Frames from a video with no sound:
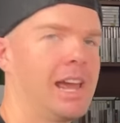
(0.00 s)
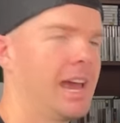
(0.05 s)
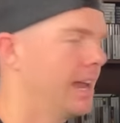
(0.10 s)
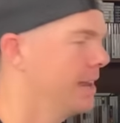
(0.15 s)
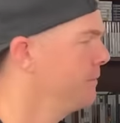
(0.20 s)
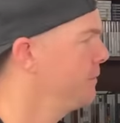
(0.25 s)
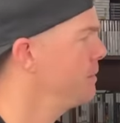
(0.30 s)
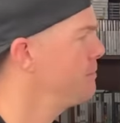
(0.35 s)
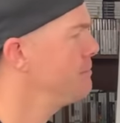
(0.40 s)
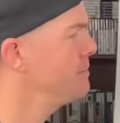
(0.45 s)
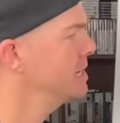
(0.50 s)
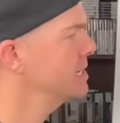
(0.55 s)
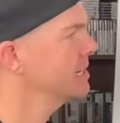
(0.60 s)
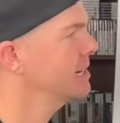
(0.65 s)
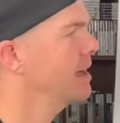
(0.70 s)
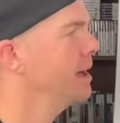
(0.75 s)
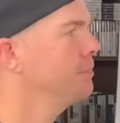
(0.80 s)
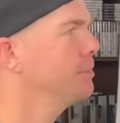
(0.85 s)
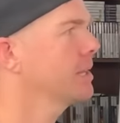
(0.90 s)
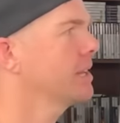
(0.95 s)
And if you miss
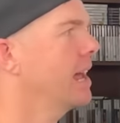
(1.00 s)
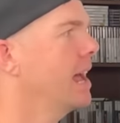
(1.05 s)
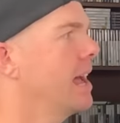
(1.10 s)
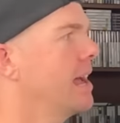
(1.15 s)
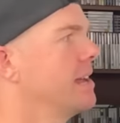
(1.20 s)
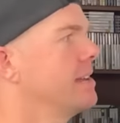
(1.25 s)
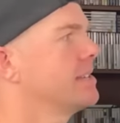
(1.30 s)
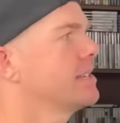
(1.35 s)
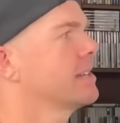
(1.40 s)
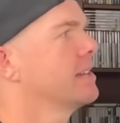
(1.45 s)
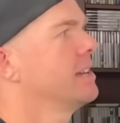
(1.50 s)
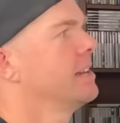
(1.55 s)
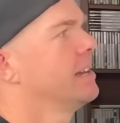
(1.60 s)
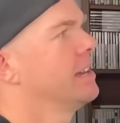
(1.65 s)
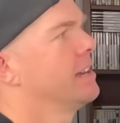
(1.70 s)
a couple of days,